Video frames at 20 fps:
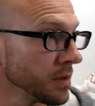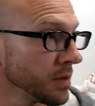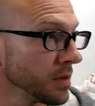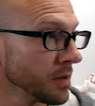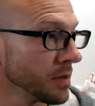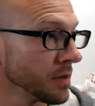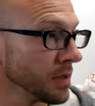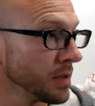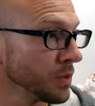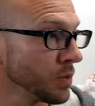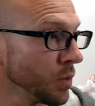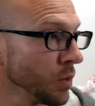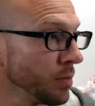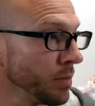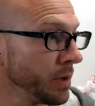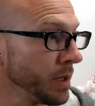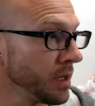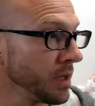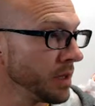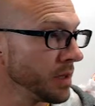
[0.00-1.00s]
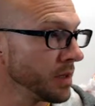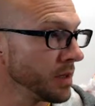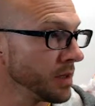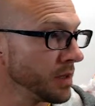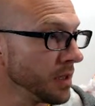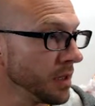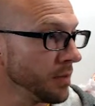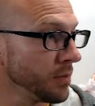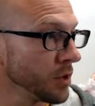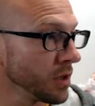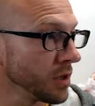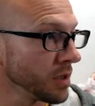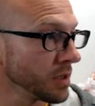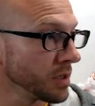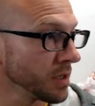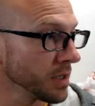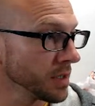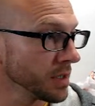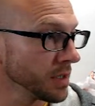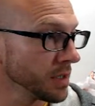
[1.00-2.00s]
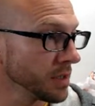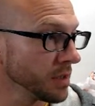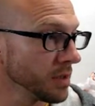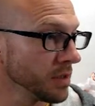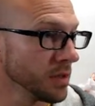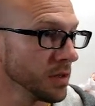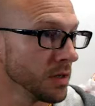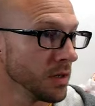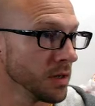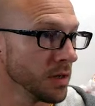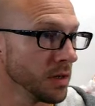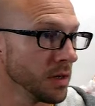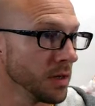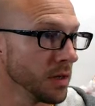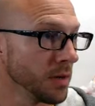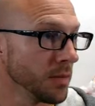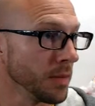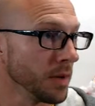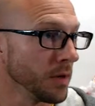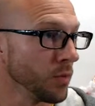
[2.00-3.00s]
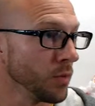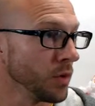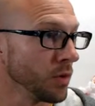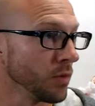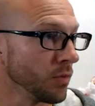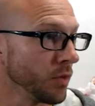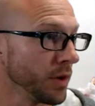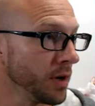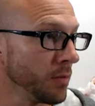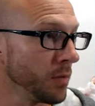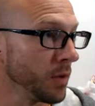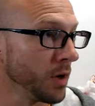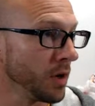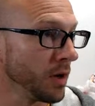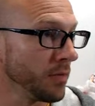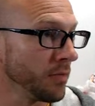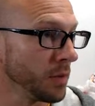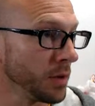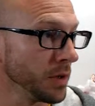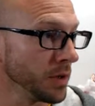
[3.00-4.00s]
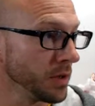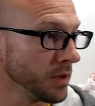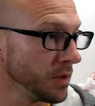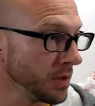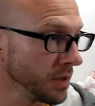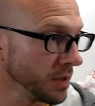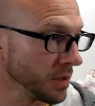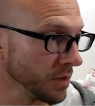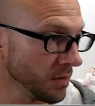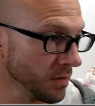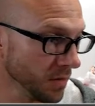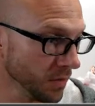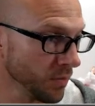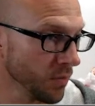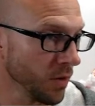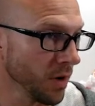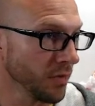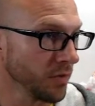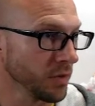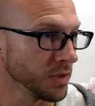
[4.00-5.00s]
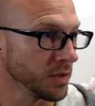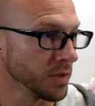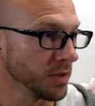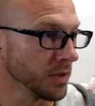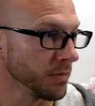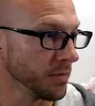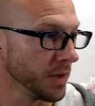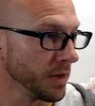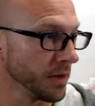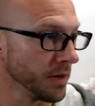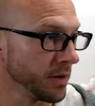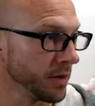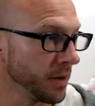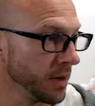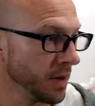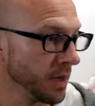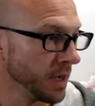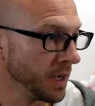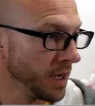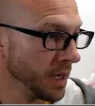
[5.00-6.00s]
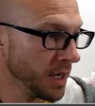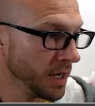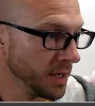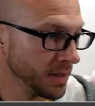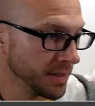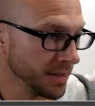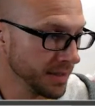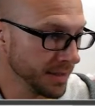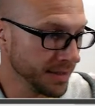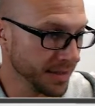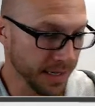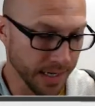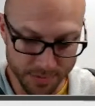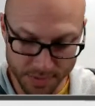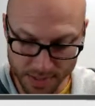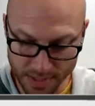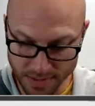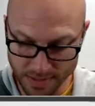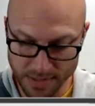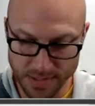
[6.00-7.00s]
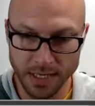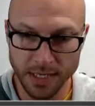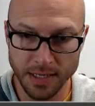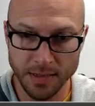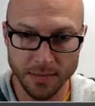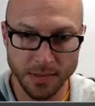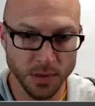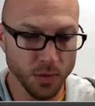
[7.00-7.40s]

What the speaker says: These will be in the team draw section. I will read them off, but you can reference them there. 6 times on the teams.